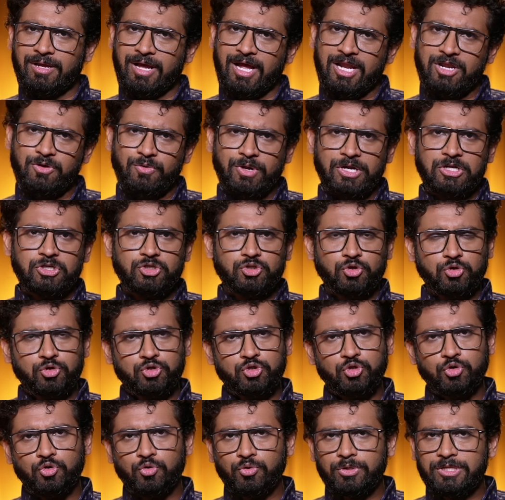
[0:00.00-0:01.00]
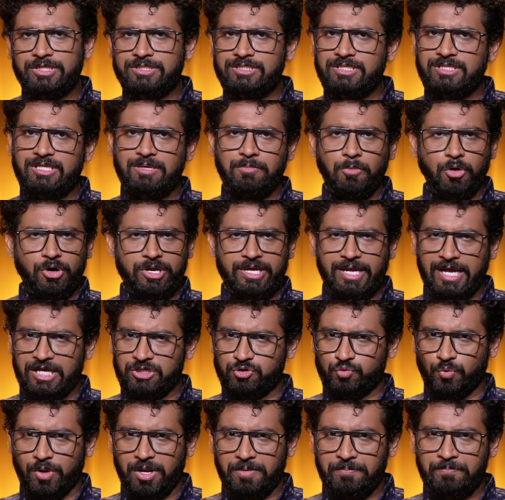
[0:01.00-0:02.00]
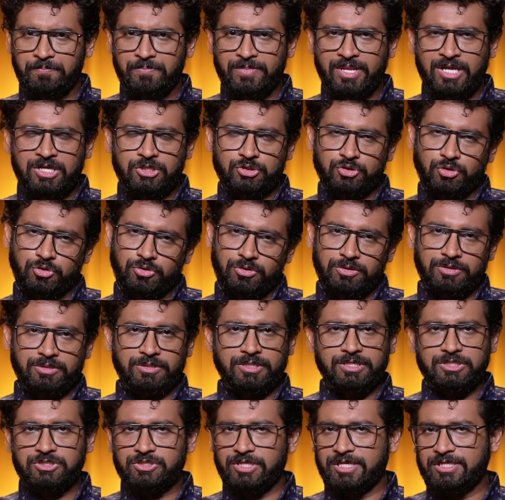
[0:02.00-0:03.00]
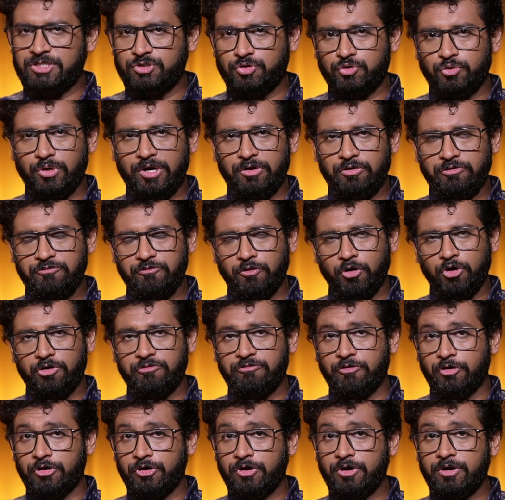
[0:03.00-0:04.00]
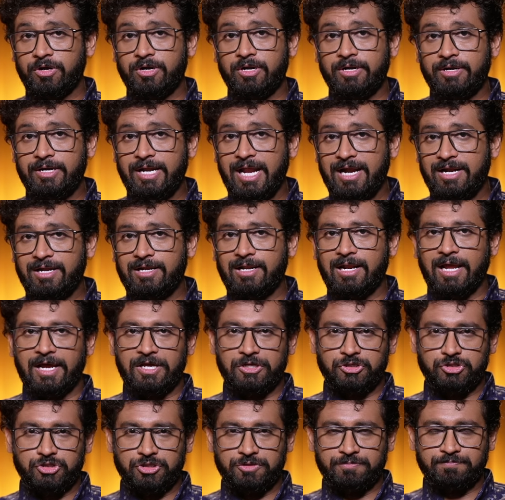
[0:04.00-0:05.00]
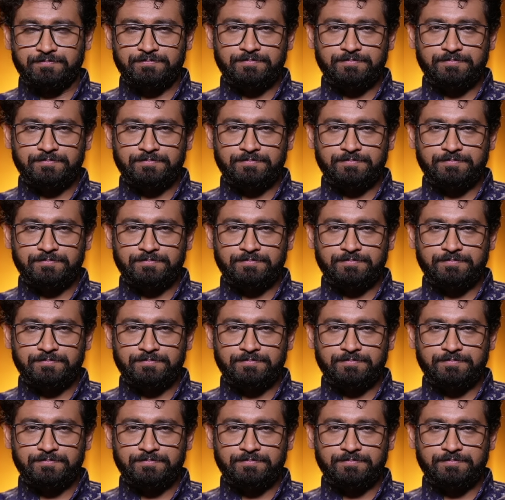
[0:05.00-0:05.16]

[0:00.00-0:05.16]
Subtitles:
and you can choose to do this in the morning as well. So these things you have to follow for your dental hygiene.